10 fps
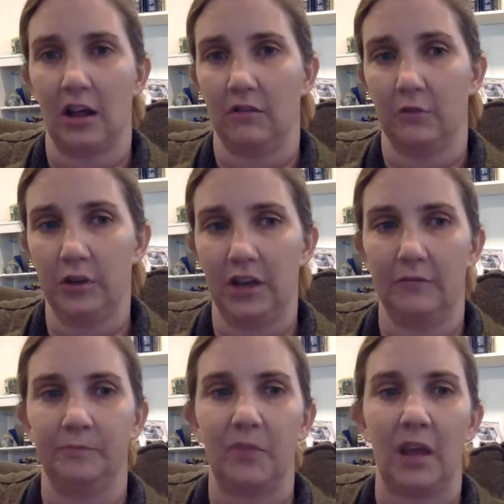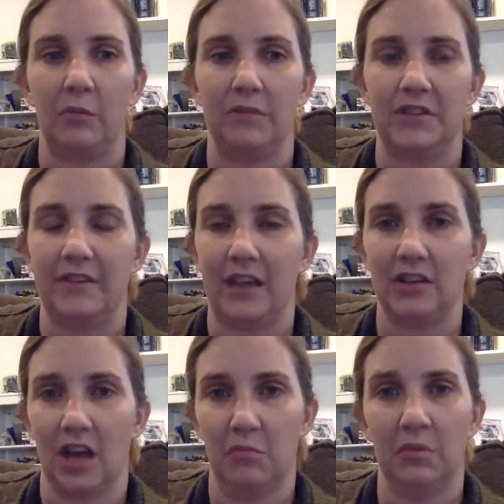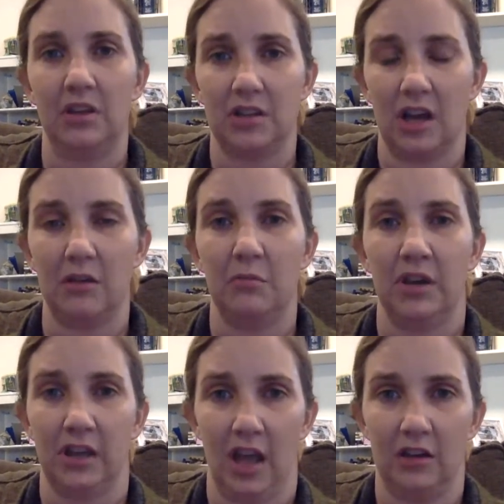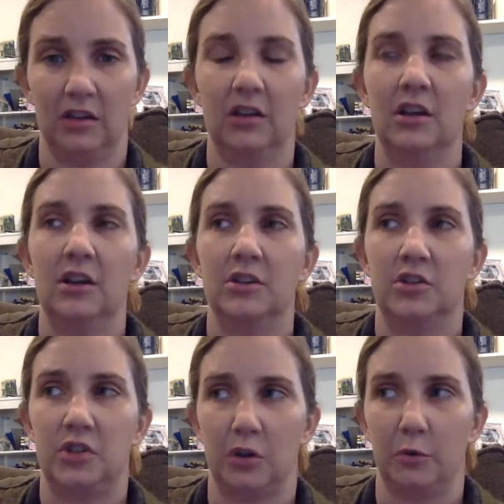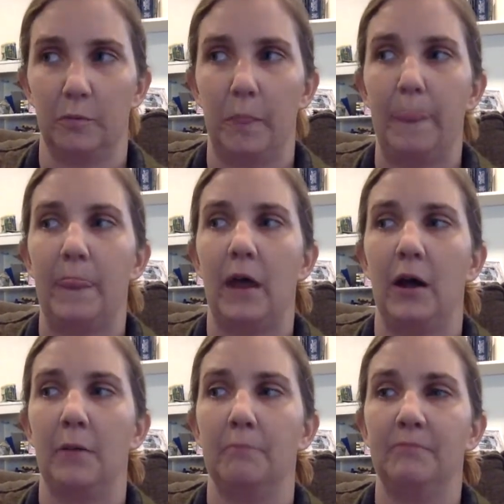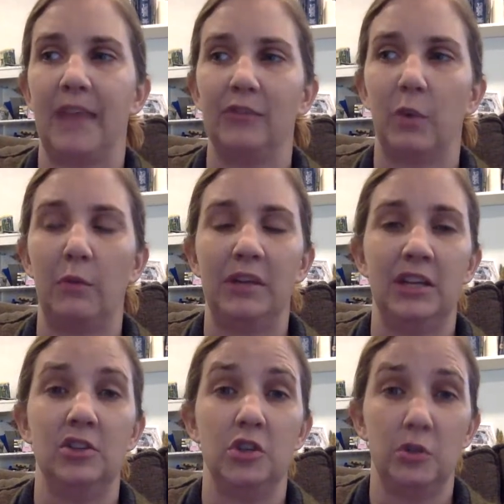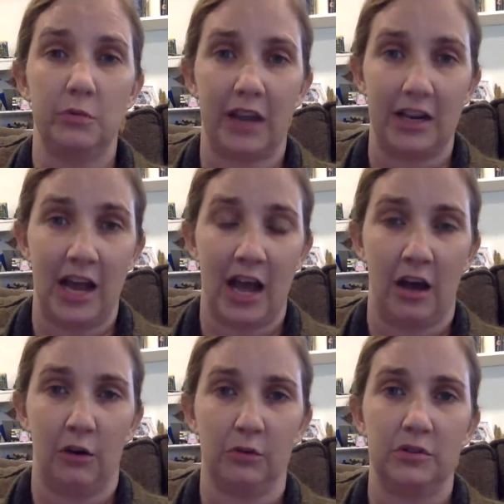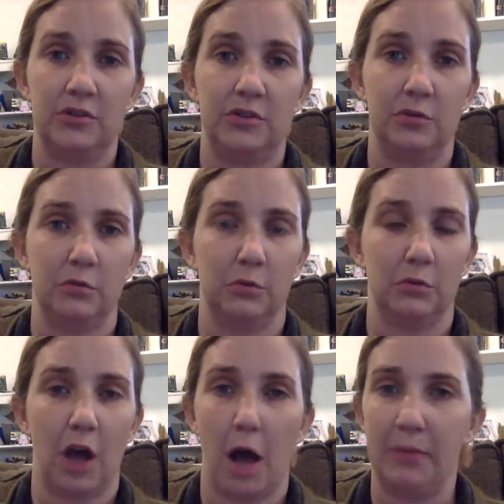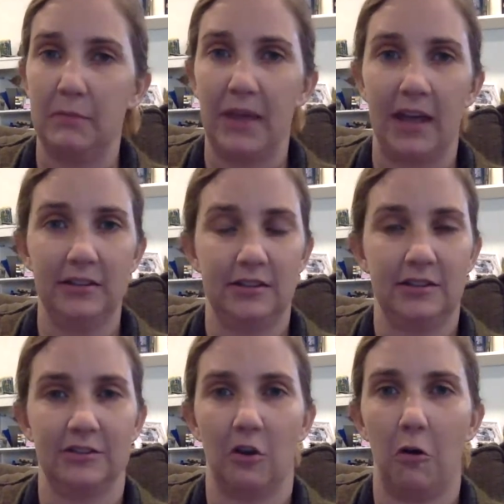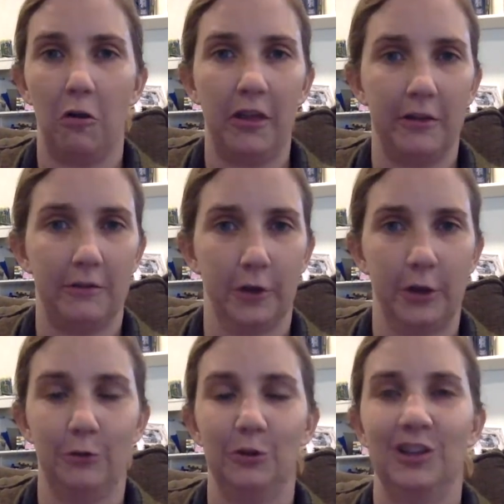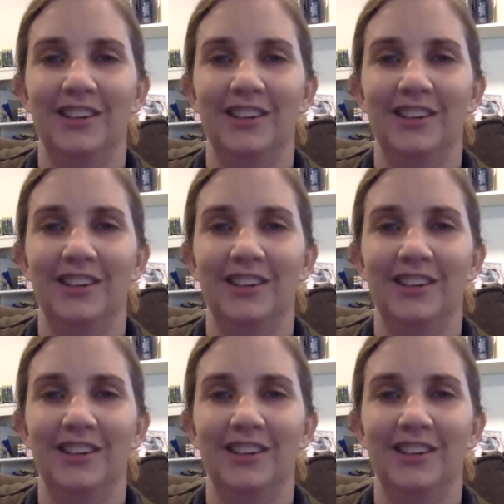California. And we've seen that time and time again. So that's why we need you right now to copy and paste. It's all there for you.